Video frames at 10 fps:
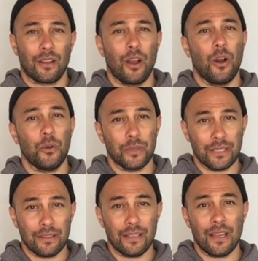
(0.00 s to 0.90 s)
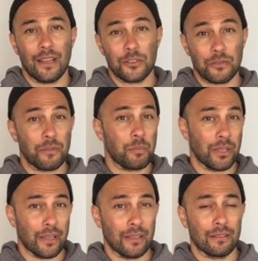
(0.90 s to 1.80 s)
honing the edge of the
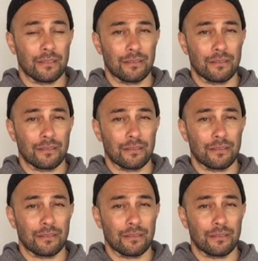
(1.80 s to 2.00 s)
blade